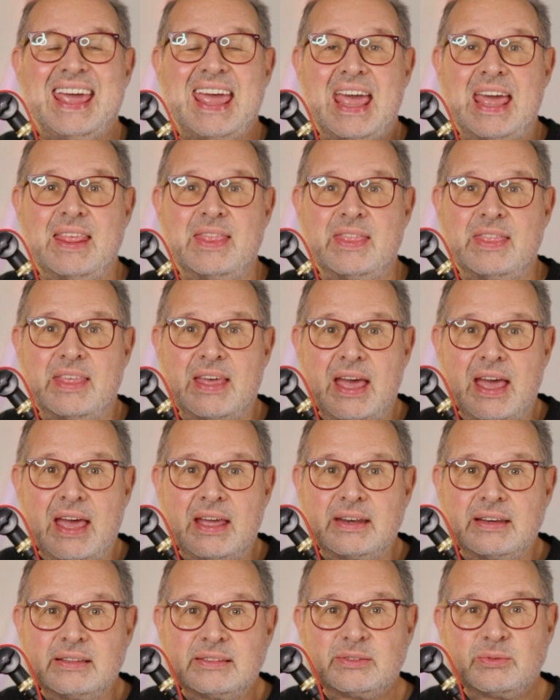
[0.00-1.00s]
And that
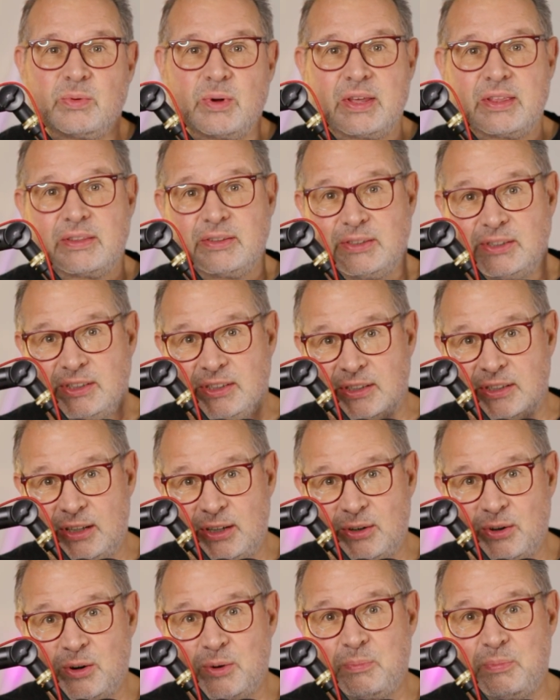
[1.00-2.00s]
is with
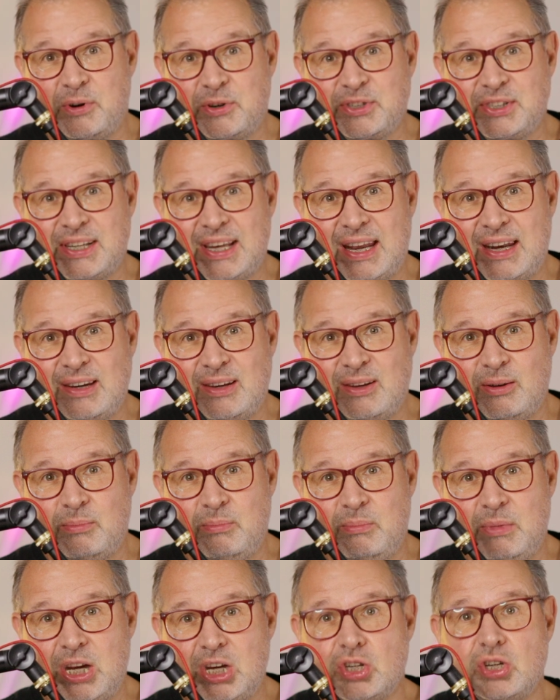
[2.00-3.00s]
0%
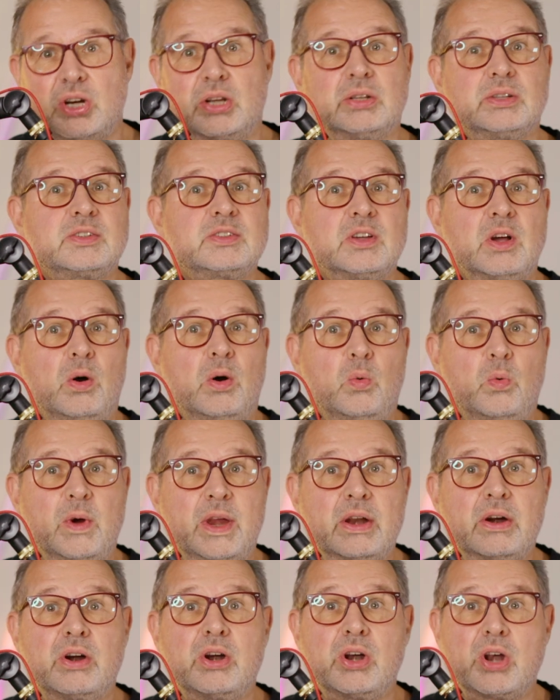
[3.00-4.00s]
commission. So we
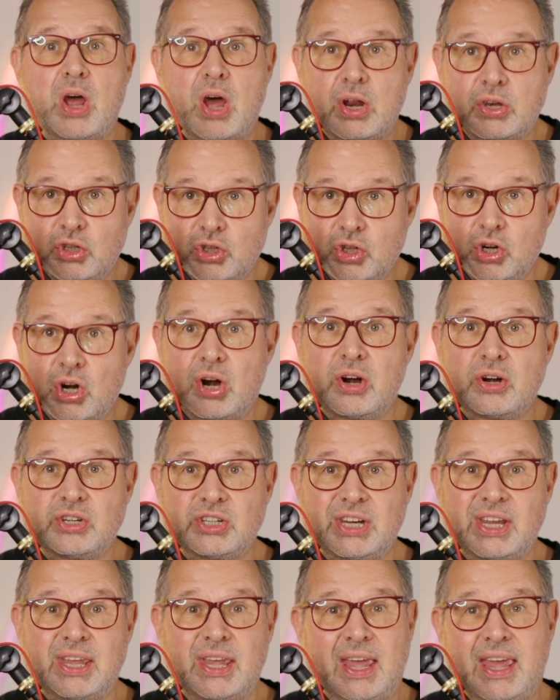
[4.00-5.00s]
are not
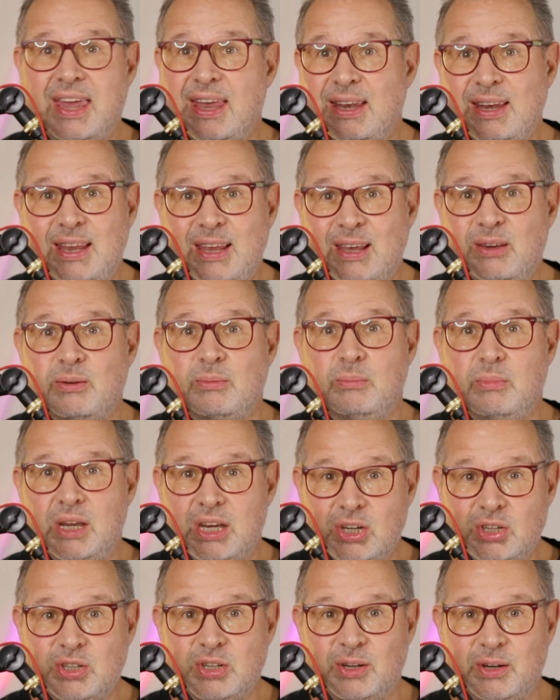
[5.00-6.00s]
charging any
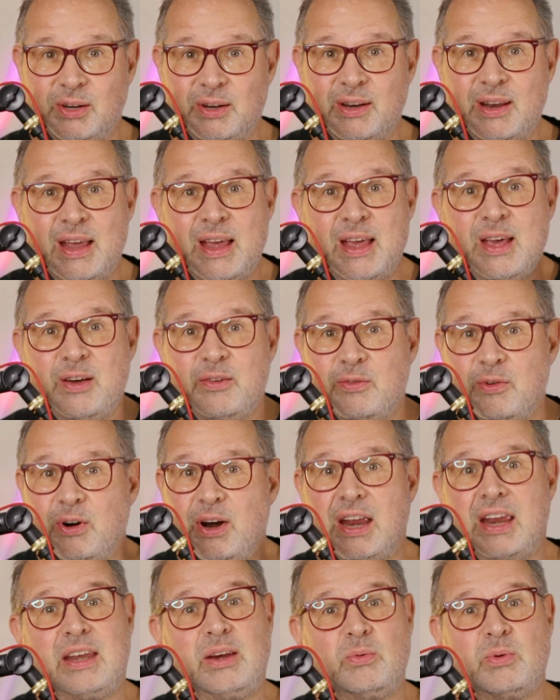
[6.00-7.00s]
commission for
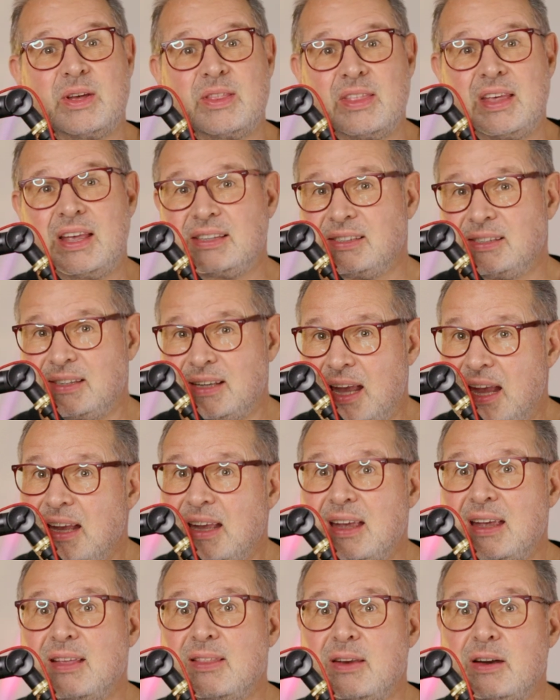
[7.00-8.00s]
anyone that's
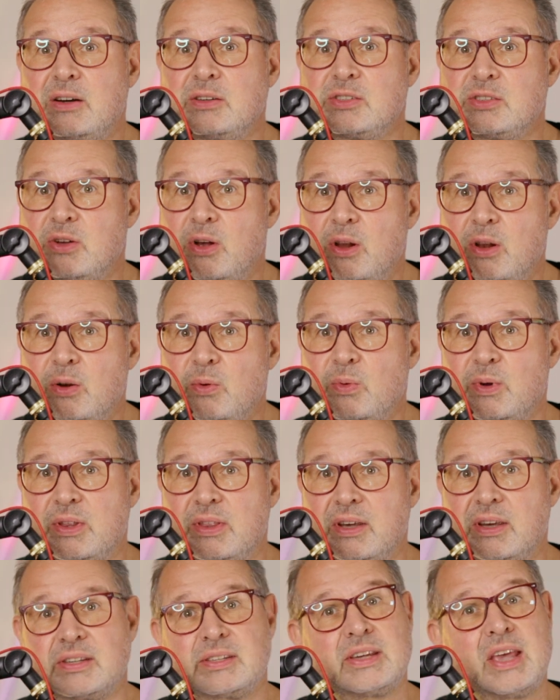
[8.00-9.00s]
staking their sol with
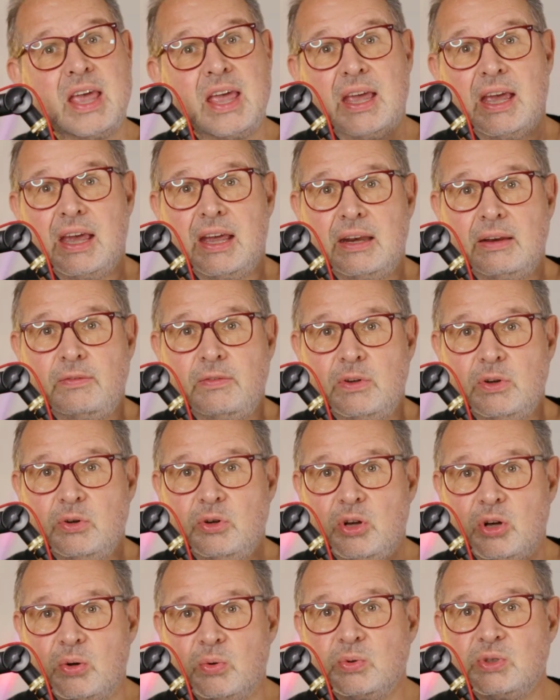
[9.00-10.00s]
us. And if you
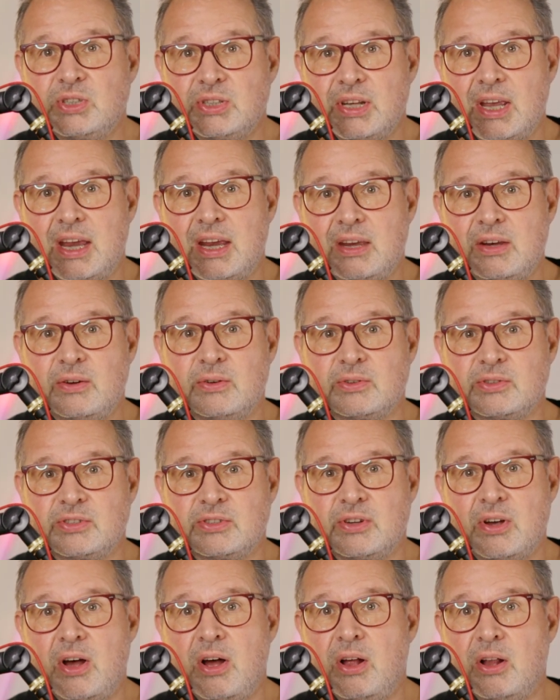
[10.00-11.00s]
don't stake your
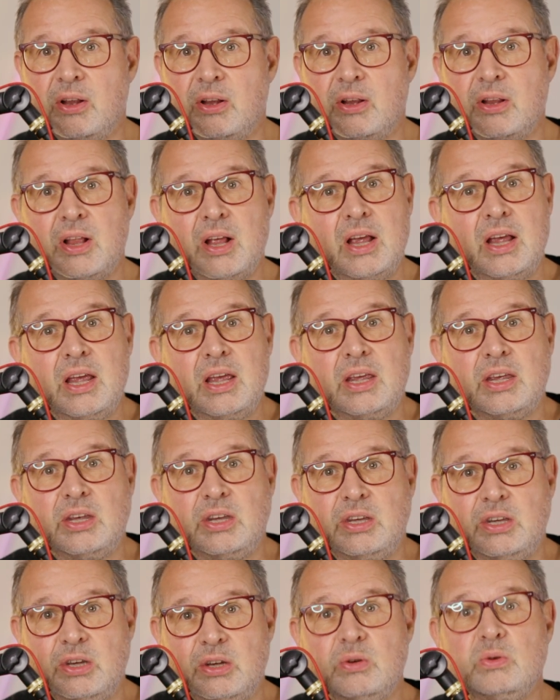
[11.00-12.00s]
sol,
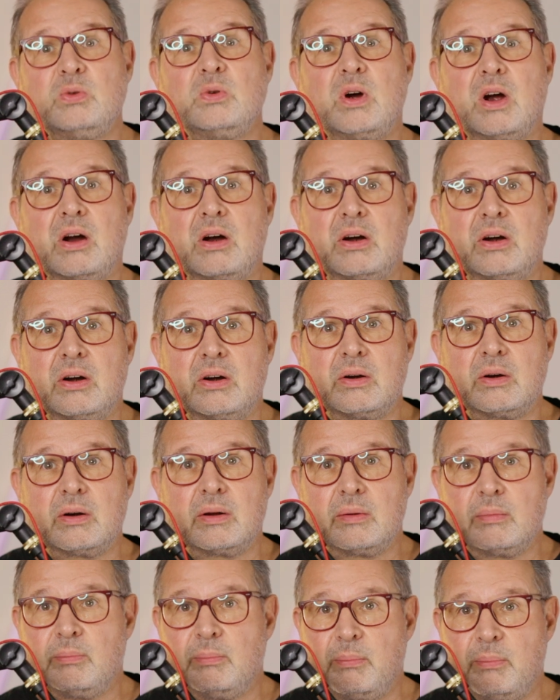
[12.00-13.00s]
you are
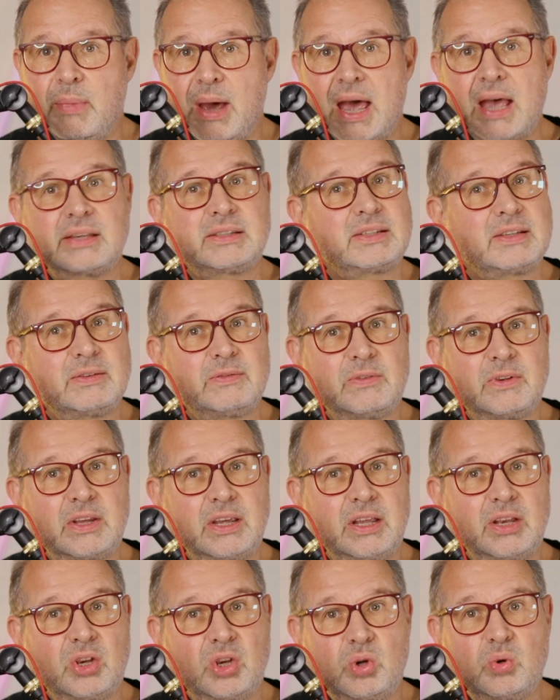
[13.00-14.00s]

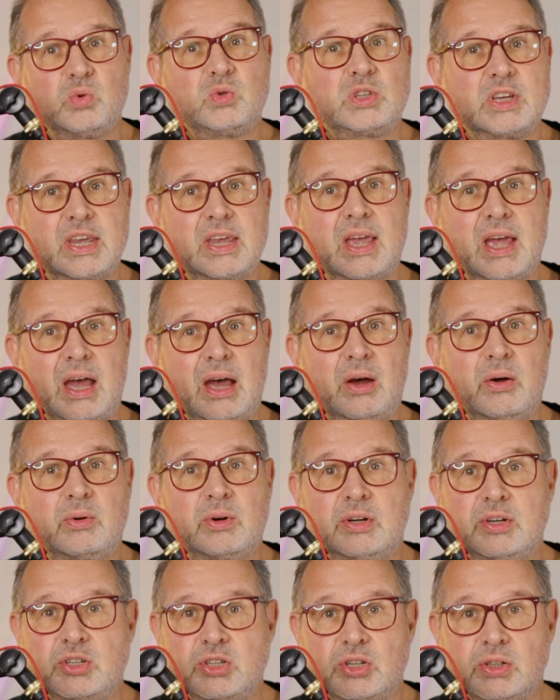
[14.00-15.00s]
massively losing out
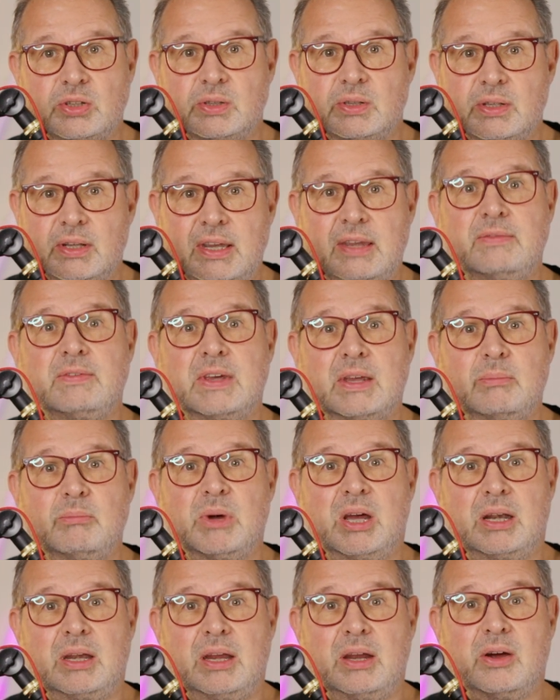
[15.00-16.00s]
and just leaving
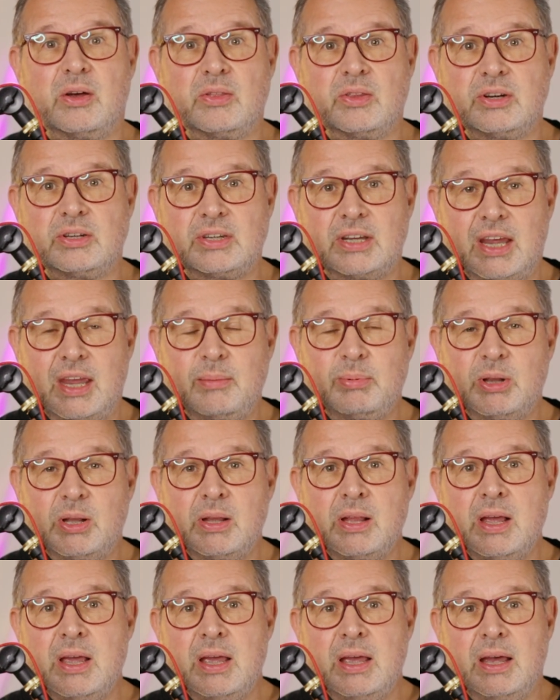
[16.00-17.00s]
money on the
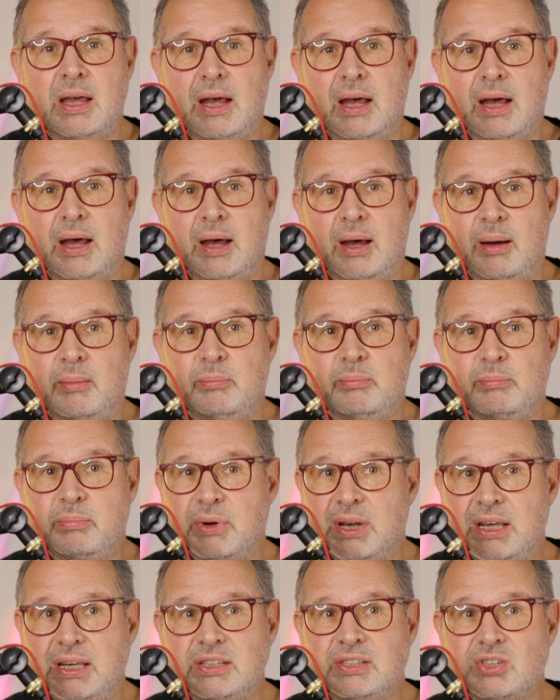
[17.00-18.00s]
table. Um,
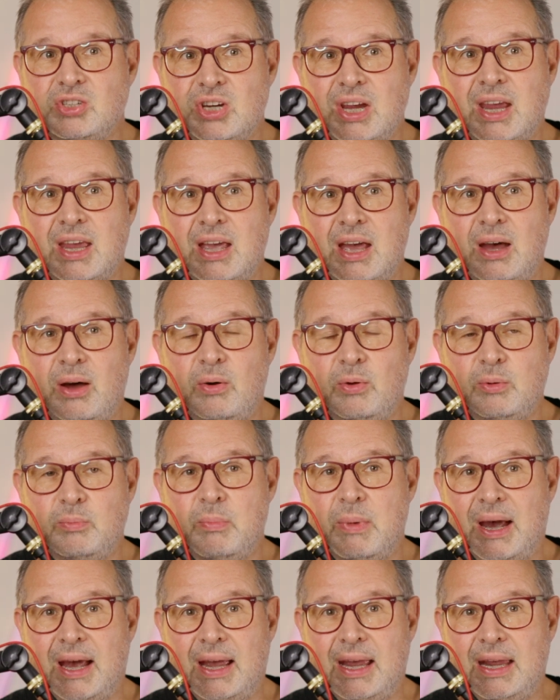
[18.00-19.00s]
please check out
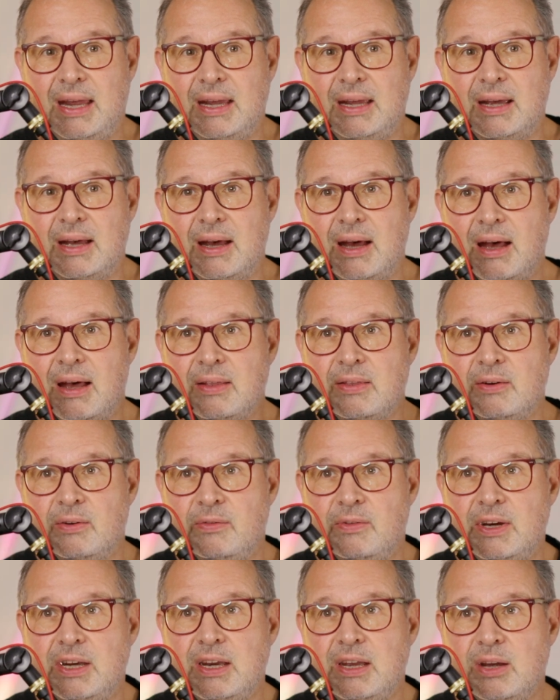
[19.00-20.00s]
my uh, other
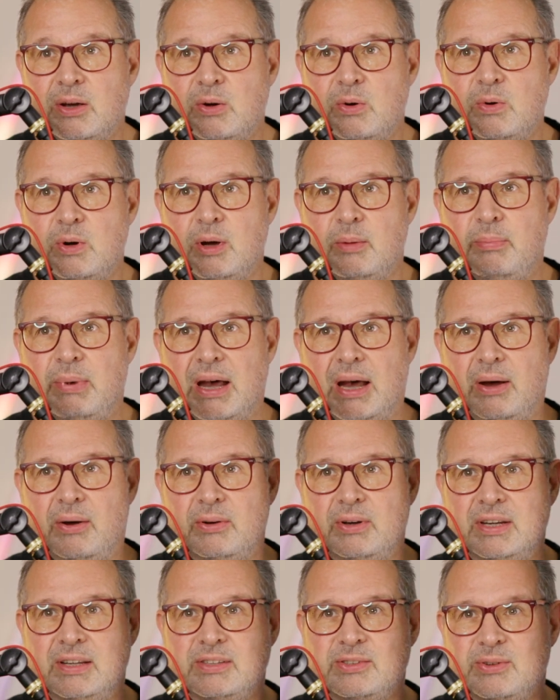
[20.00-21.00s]
video
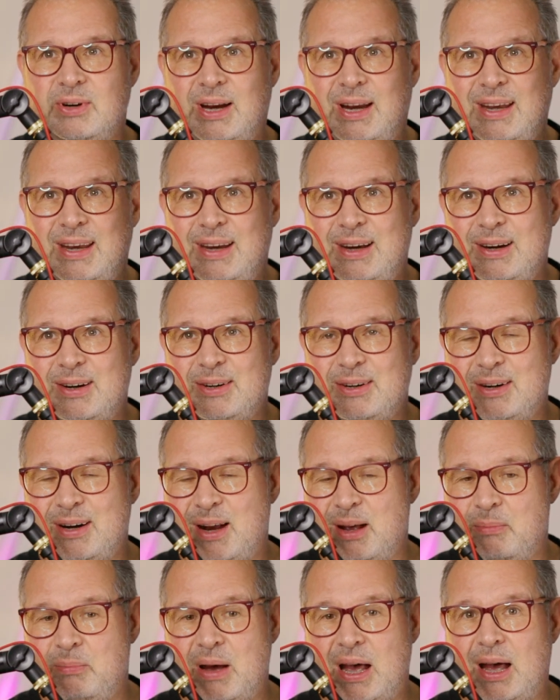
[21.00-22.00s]
about it's right here
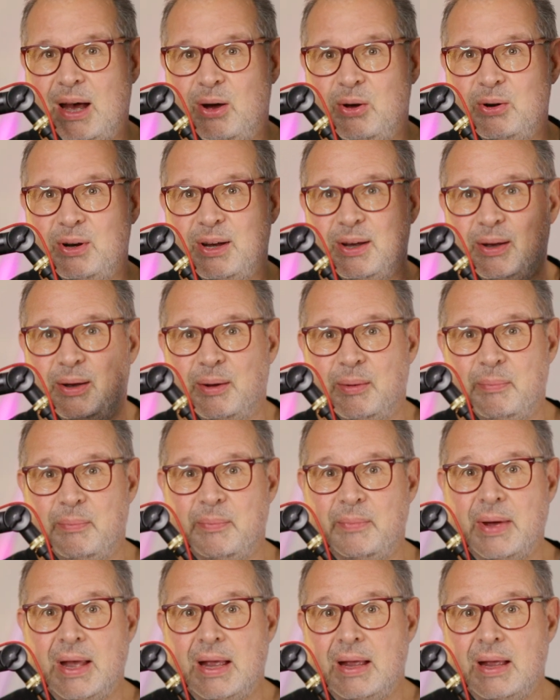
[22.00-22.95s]
about um,